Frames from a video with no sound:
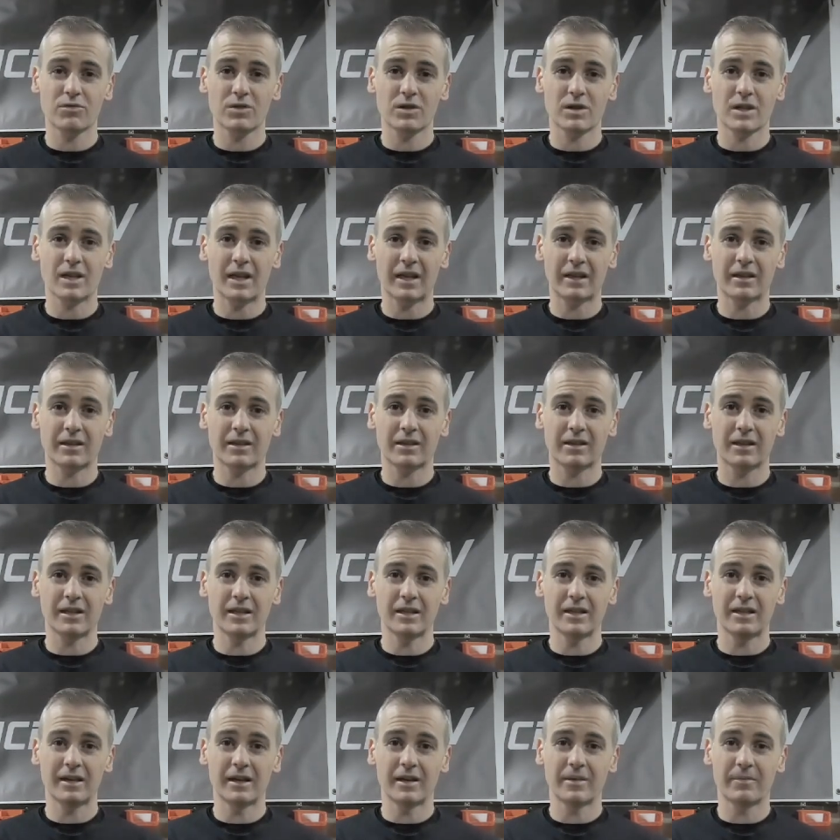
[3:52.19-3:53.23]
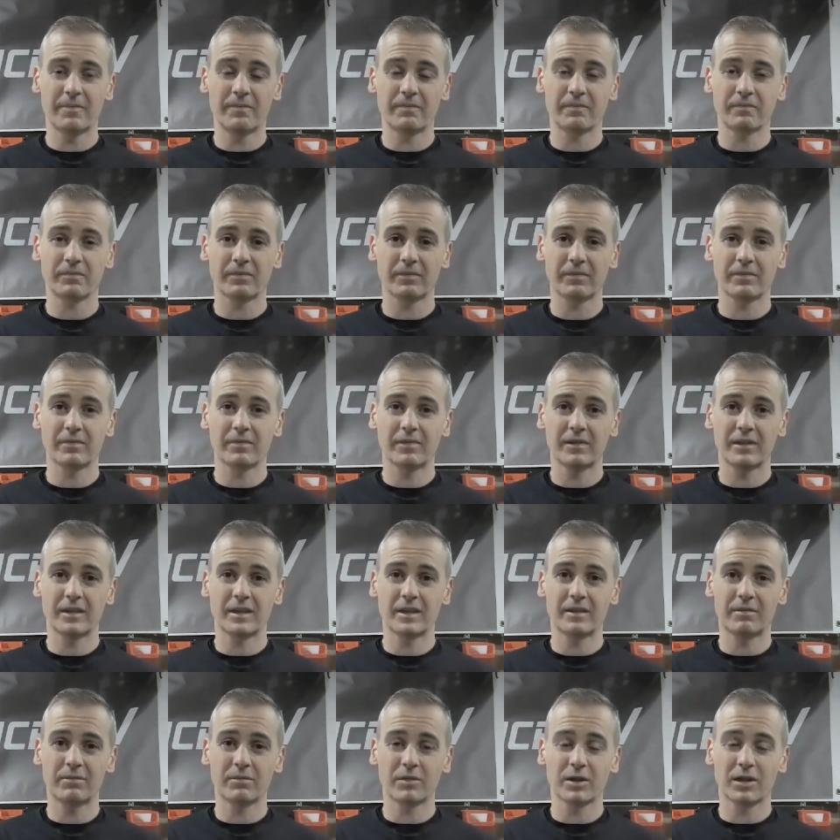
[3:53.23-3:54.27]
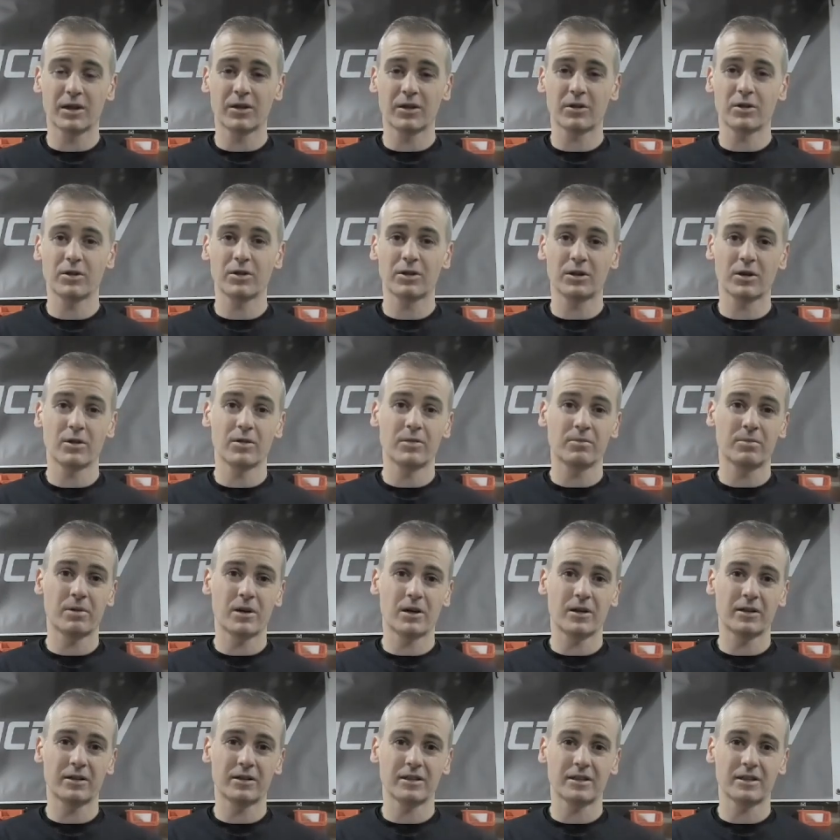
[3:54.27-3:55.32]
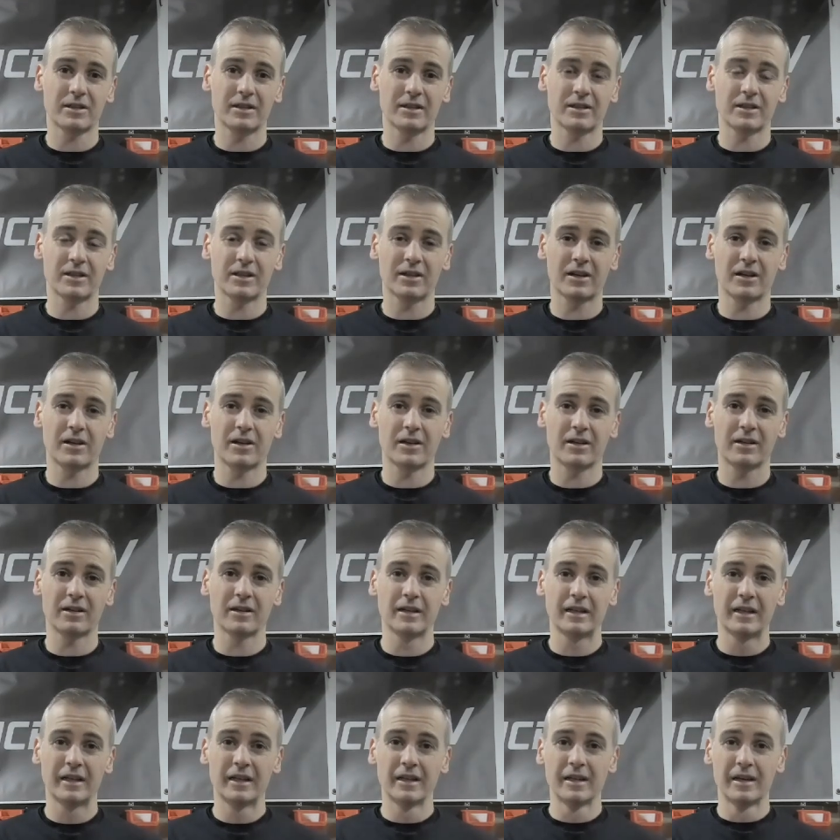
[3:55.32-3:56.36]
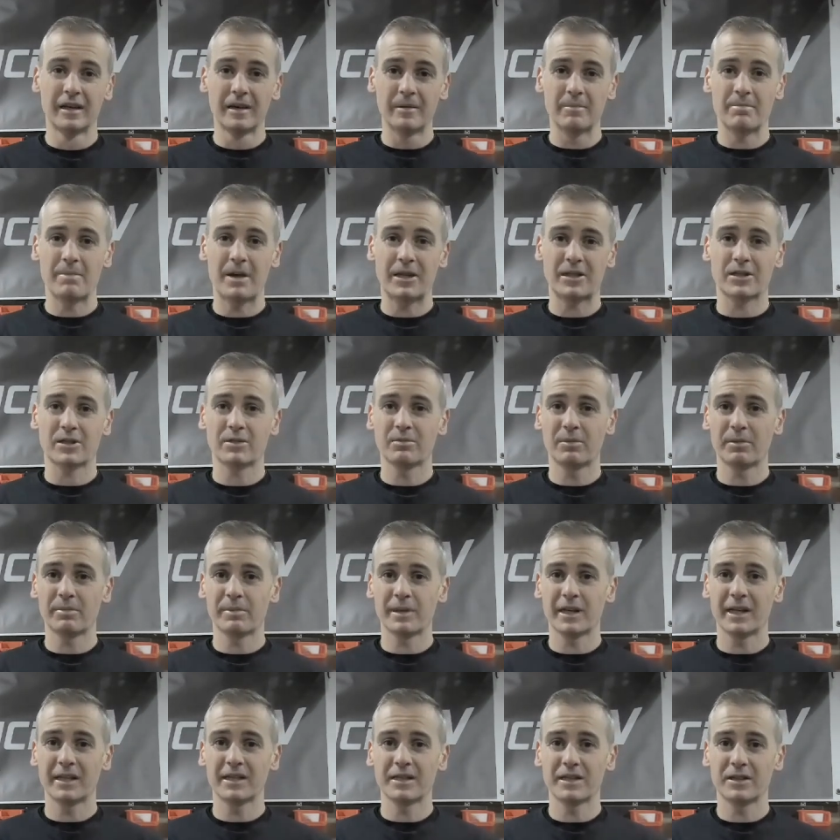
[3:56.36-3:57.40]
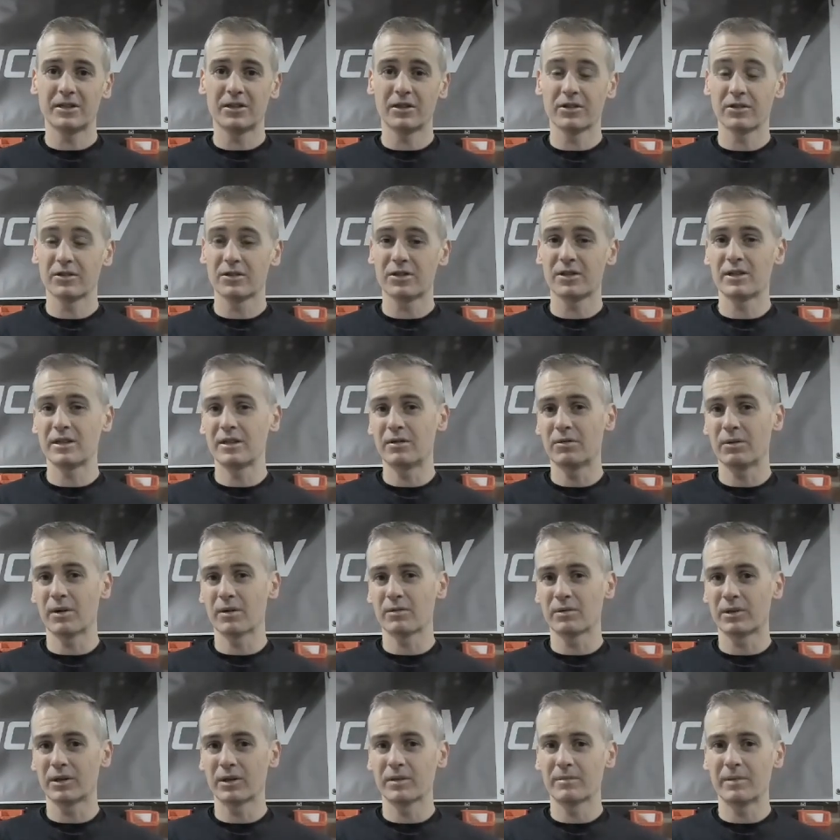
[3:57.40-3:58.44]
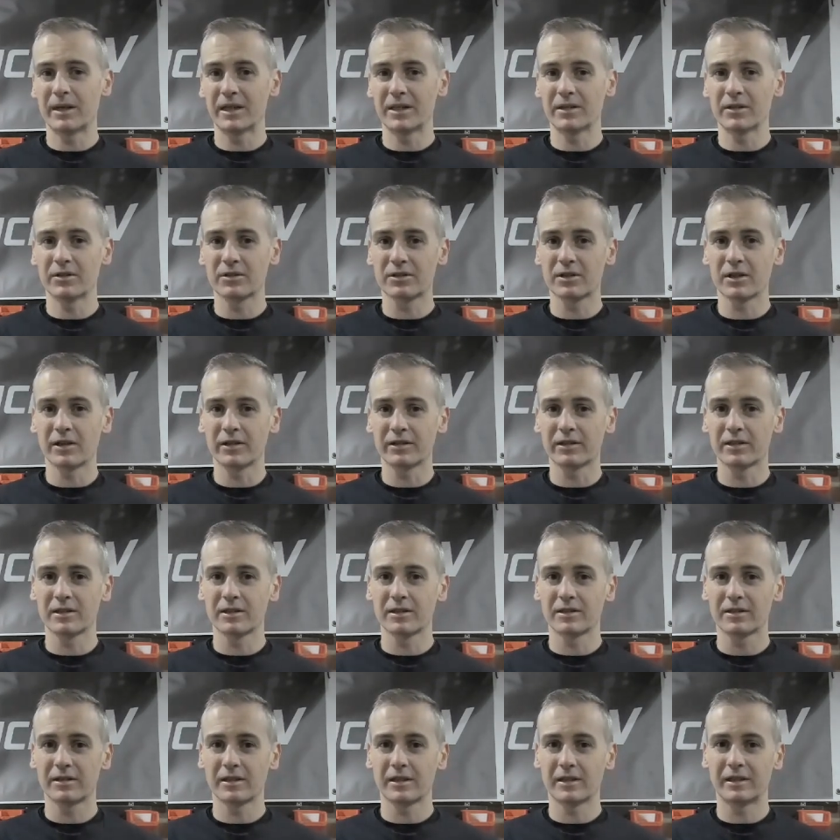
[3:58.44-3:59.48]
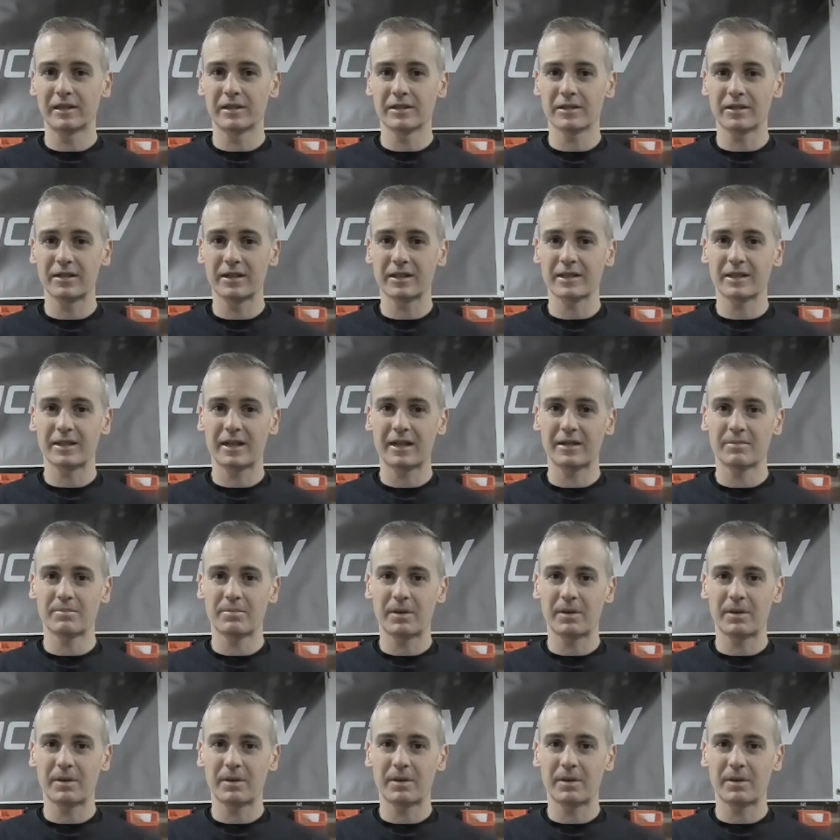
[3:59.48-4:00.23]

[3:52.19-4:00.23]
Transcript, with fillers: get the, um, the current parts into the car, match them up against each other and see where we're going to make those cuts. Uh, so let's head